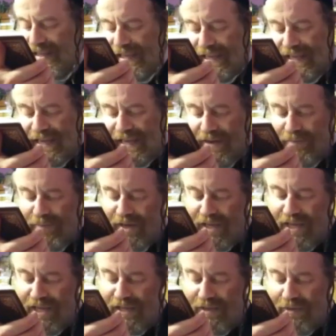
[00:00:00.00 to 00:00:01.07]
and a
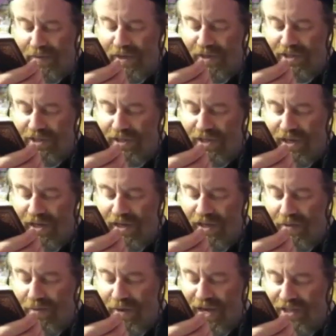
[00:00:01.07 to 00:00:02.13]
company in which uh,
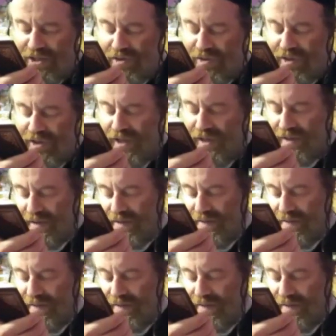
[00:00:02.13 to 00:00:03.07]
the wife should eat.